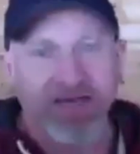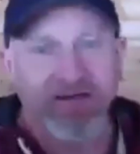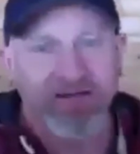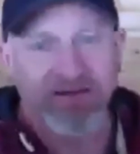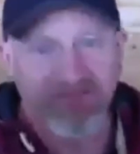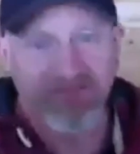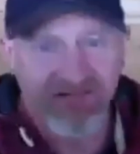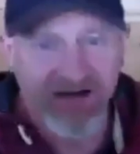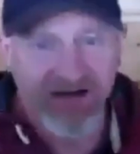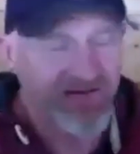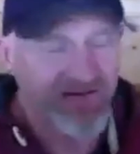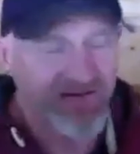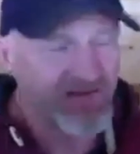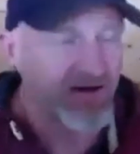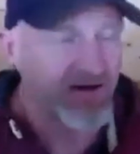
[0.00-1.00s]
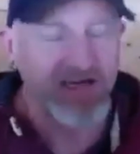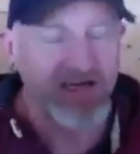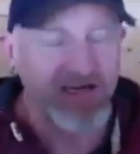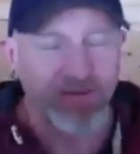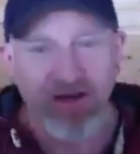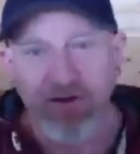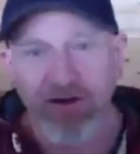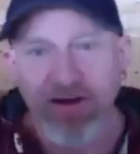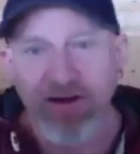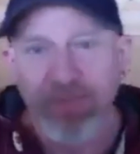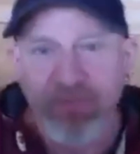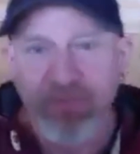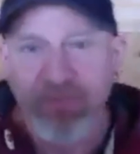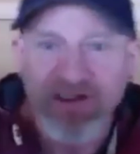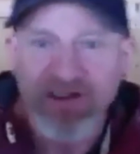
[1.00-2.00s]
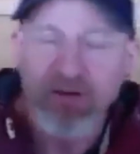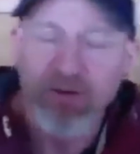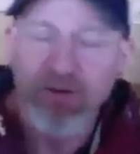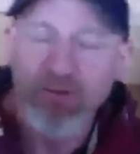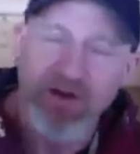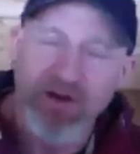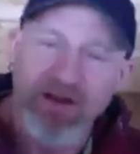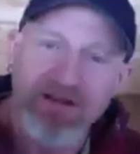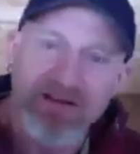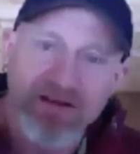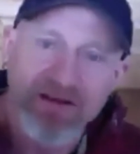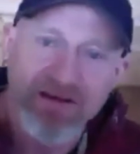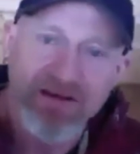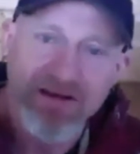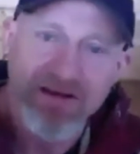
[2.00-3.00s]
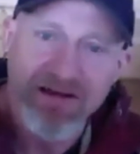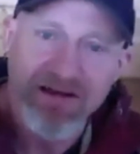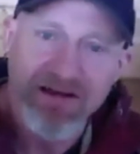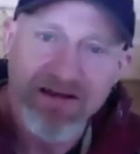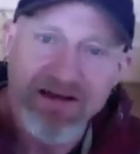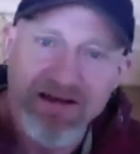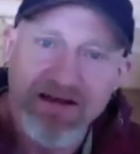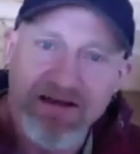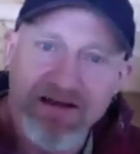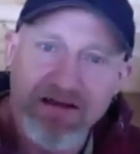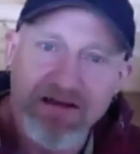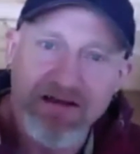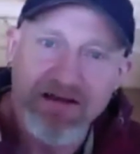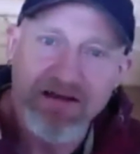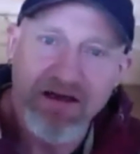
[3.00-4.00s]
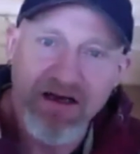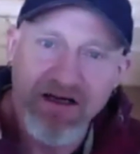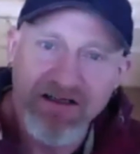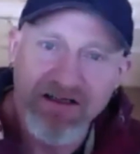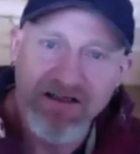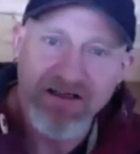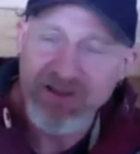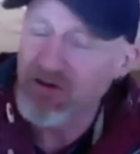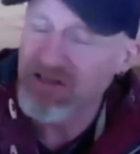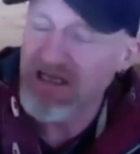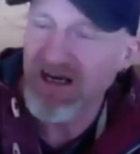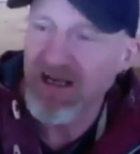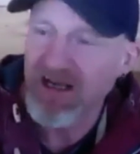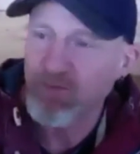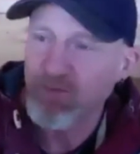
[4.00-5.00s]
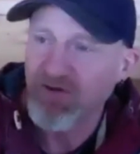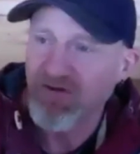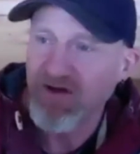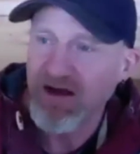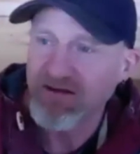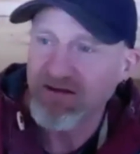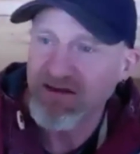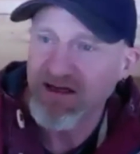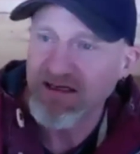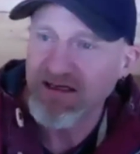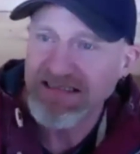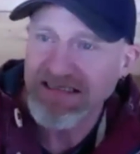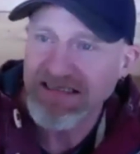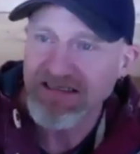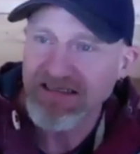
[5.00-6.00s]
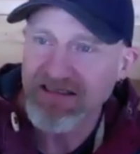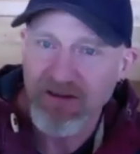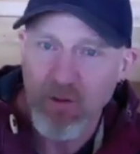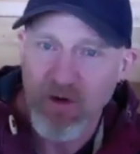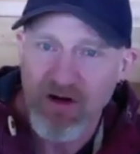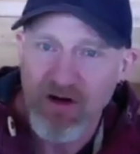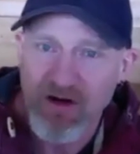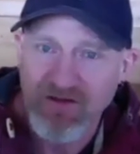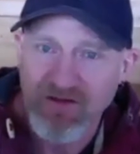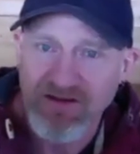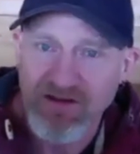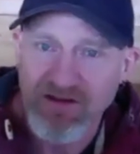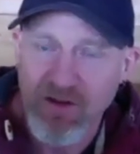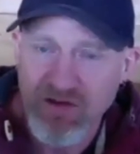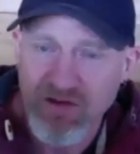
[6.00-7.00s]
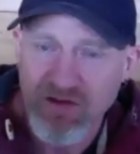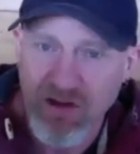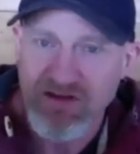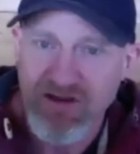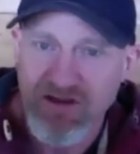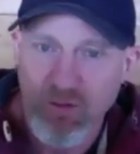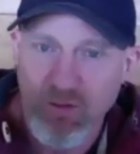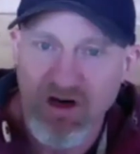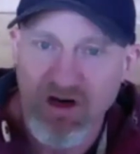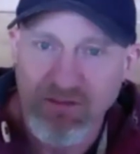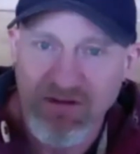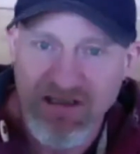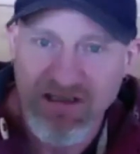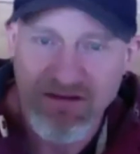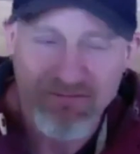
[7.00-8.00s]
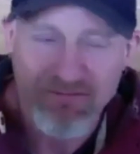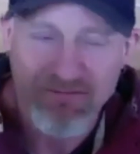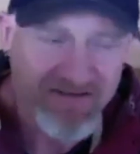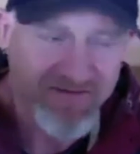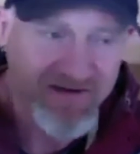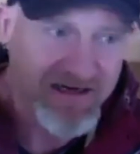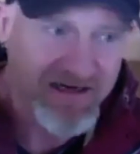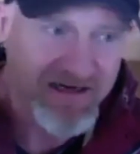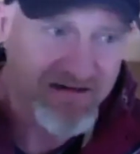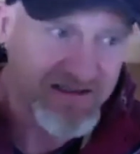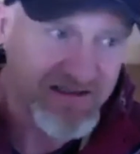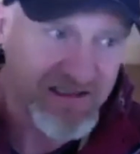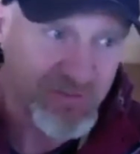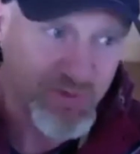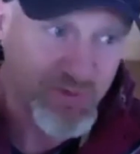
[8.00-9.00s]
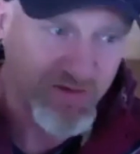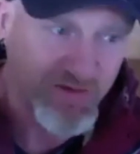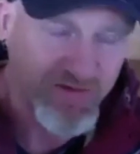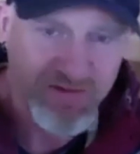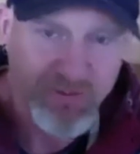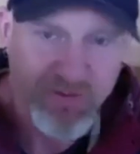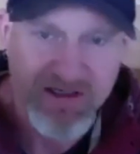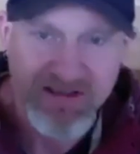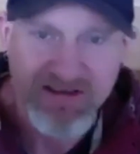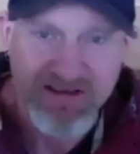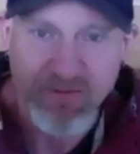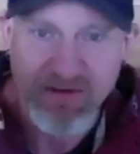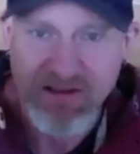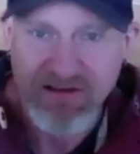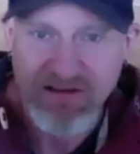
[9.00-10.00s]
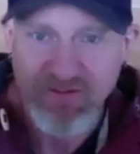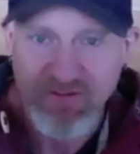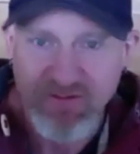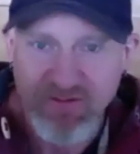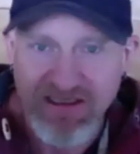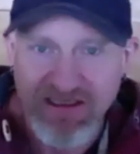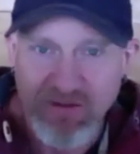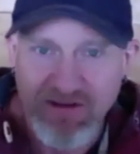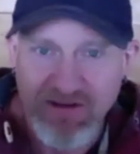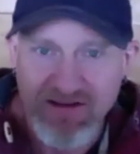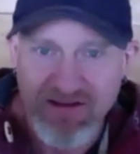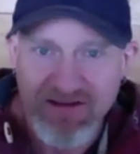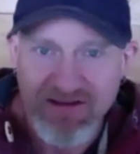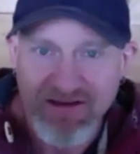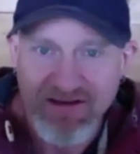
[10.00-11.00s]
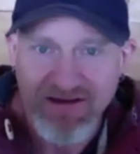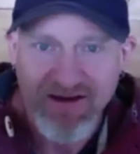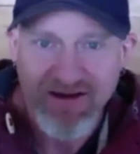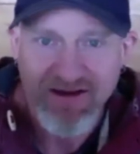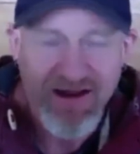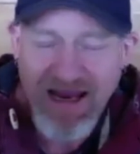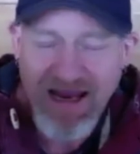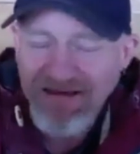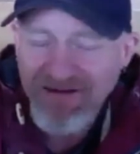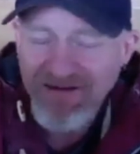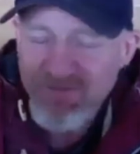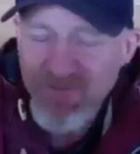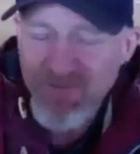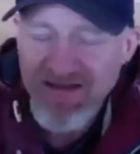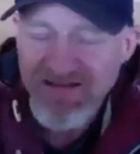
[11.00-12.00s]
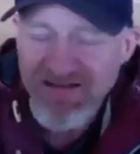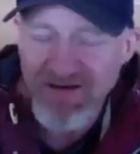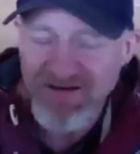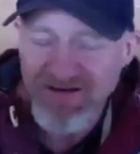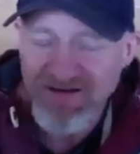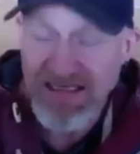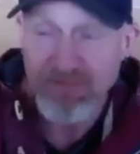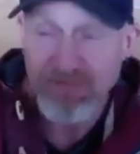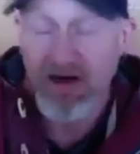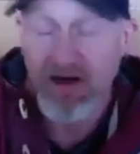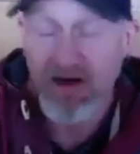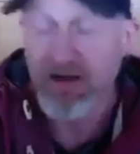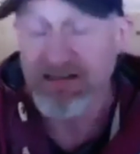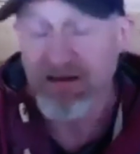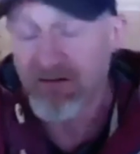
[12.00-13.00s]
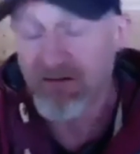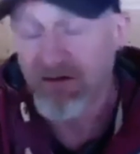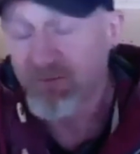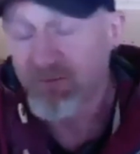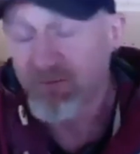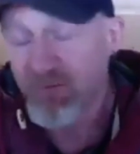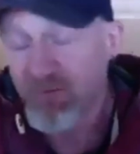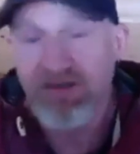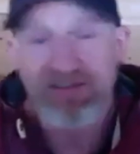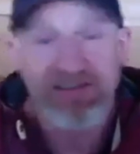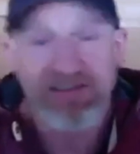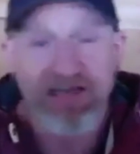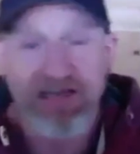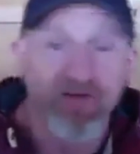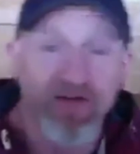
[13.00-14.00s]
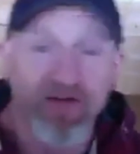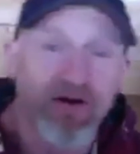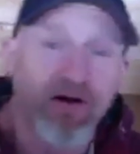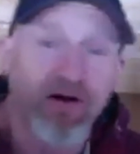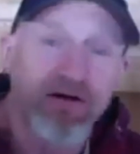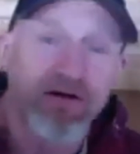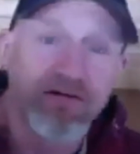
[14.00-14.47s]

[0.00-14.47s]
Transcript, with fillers: a relatively tiny amount of money to come on board with us, and, and took that leap of faith and, and didn't work on the tools, lost some work, but then massively increased his profitability because of what he did with us. It just makes no sense. But like I say, I, I blame myself for not